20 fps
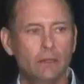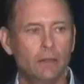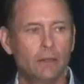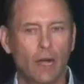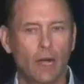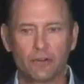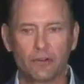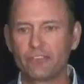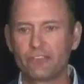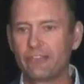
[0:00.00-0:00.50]

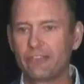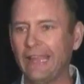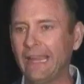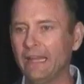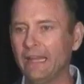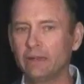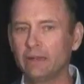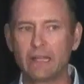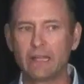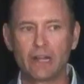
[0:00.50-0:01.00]
our
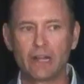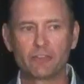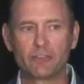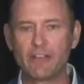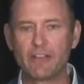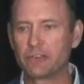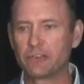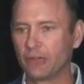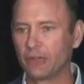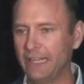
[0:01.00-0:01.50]
state, and our
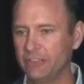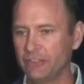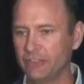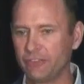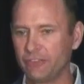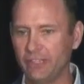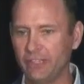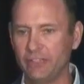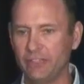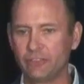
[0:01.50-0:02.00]
federal
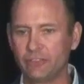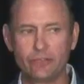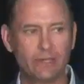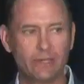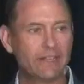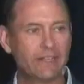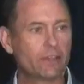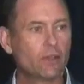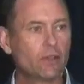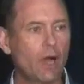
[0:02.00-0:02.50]
agencies to
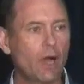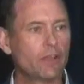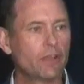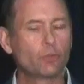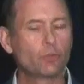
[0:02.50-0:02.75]
get the causeway